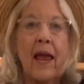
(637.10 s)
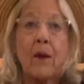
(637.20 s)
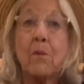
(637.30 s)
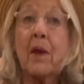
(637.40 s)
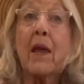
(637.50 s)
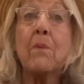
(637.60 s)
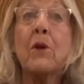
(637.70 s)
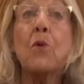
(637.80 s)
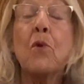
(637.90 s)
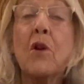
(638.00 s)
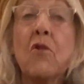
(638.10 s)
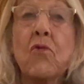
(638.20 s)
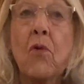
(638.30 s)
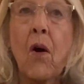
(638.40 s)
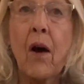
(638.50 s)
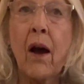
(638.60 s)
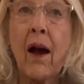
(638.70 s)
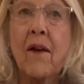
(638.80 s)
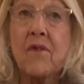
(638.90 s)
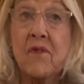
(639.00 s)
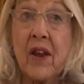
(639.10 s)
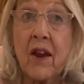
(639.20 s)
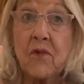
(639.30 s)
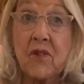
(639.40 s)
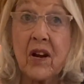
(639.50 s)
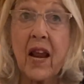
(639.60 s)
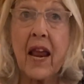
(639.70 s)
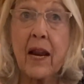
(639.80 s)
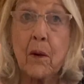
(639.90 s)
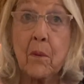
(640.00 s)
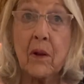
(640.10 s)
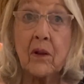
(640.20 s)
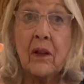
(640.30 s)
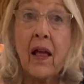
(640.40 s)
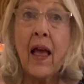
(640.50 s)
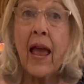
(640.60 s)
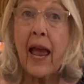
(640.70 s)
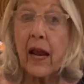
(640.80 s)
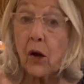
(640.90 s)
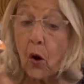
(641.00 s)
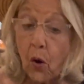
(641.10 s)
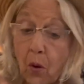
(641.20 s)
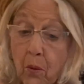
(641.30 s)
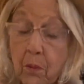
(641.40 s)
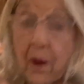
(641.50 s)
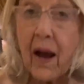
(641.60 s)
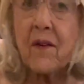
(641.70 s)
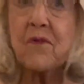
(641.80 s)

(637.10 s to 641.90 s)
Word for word: And maybe you can draw a favorite animal at home, a